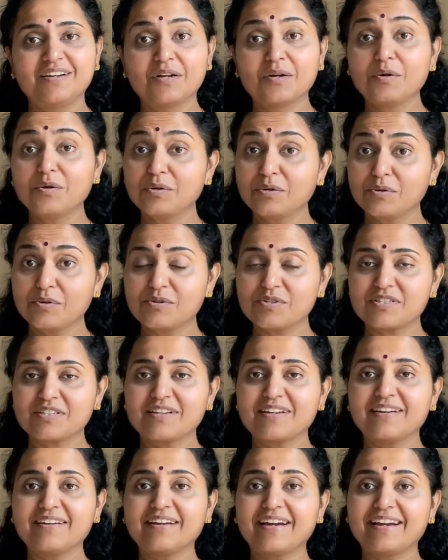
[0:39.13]
Gurus
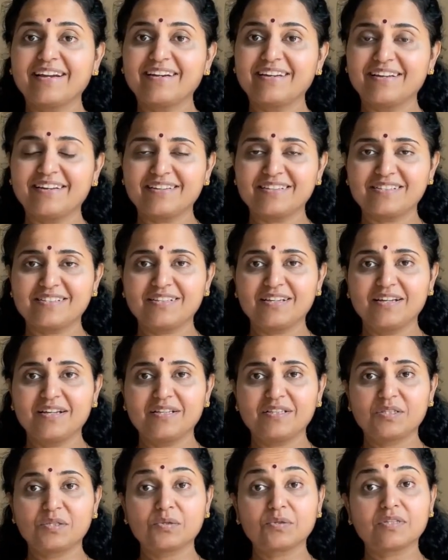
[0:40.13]
guide us
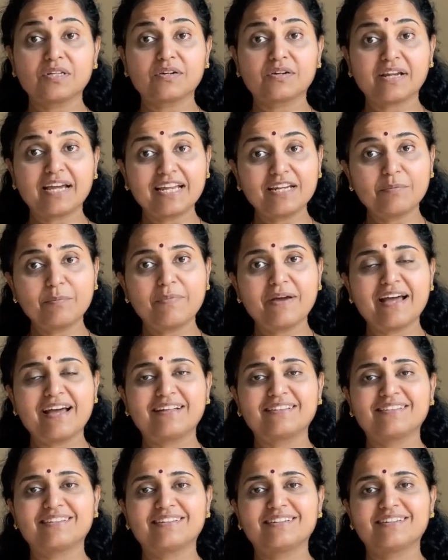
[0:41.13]
through the right
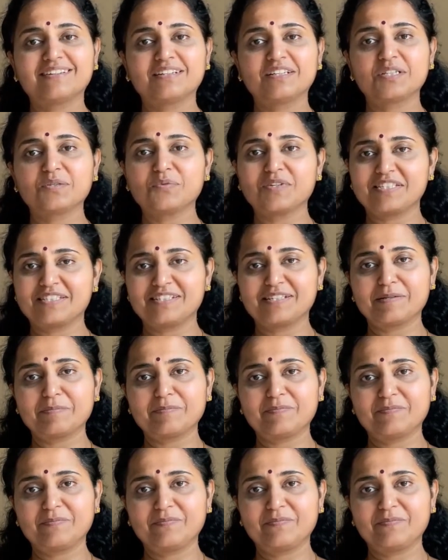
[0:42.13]
path to wisdom.